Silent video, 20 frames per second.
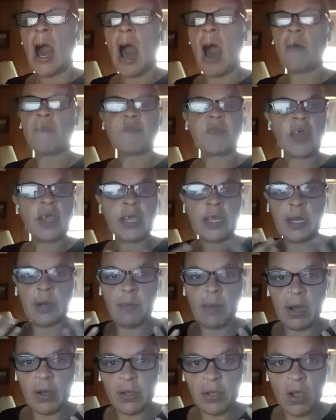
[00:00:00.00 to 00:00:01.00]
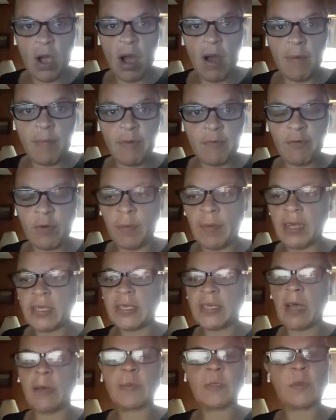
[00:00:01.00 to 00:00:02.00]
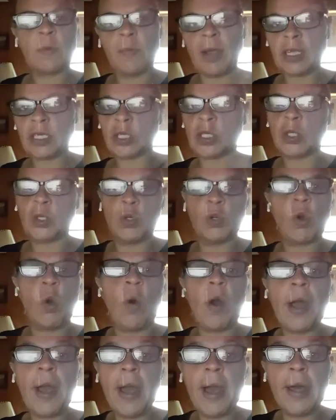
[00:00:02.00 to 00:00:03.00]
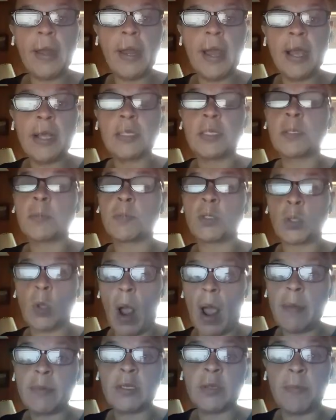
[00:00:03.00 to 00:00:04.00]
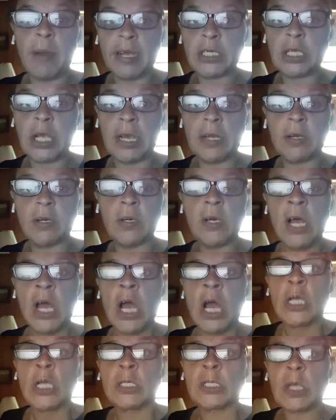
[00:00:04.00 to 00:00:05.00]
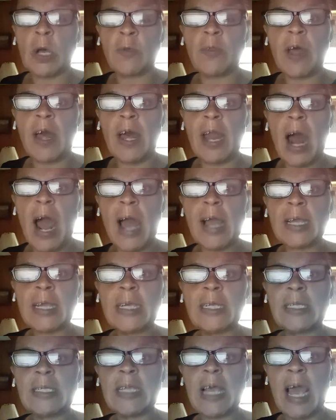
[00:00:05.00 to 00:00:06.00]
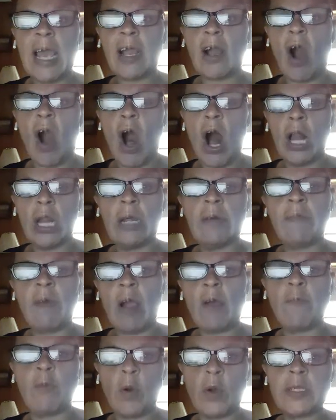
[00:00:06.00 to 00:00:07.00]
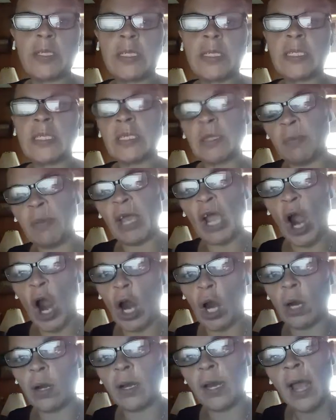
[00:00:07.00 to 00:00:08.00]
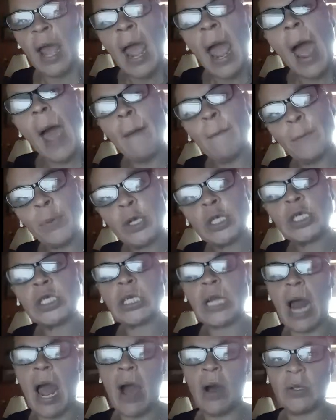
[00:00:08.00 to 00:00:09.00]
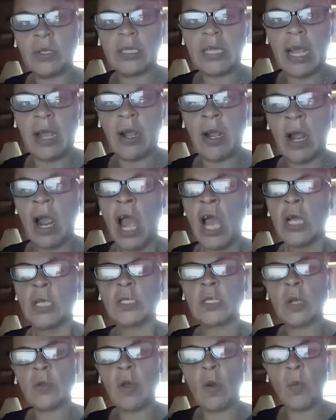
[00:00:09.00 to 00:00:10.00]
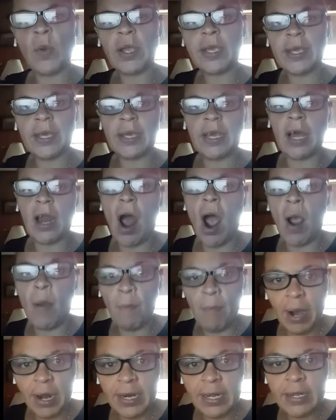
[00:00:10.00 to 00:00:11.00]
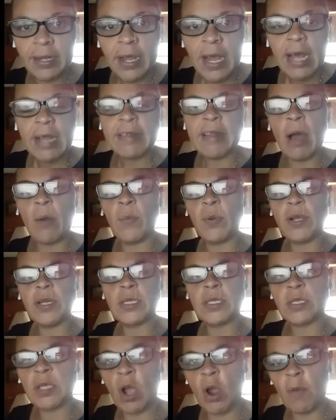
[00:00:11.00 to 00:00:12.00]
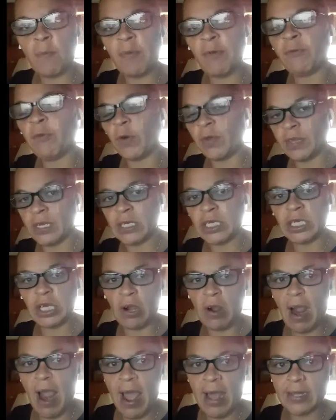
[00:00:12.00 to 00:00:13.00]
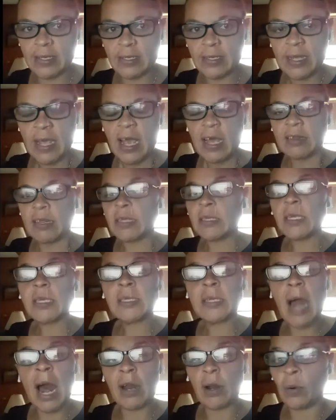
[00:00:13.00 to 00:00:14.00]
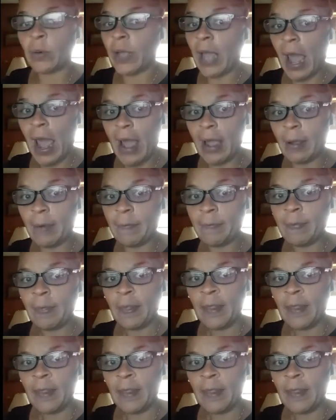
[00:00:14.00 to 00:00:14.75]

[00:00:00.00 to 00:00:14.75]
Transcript: I'm thinking about y'all before myself. So make sure you go ahead and subscribe to my channel so that I can take all of our voices to be heard and push it out there so that we can get our money that we deserve before this year ends. This is not okay.